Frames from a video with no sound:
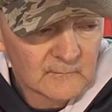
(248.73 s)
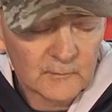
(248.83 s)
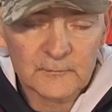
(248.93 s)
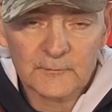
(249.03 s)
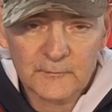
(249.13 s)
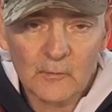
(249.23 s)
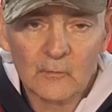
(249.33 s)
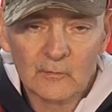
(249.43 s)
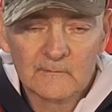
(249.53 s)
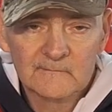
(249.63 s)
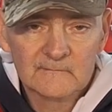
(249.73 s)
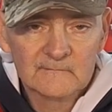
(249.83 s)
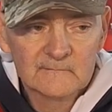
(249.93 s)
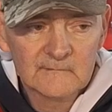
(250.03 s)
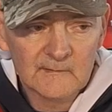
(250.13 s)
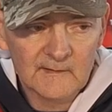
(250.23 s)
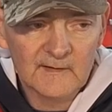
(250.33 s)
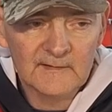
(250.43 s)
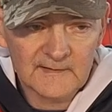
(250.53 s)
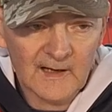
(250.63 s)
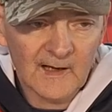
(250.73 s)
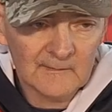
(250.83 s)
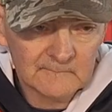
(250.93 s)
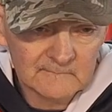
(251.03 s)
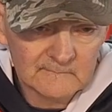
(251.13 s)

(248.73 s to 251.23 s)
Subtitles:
Which was cool. And then the guy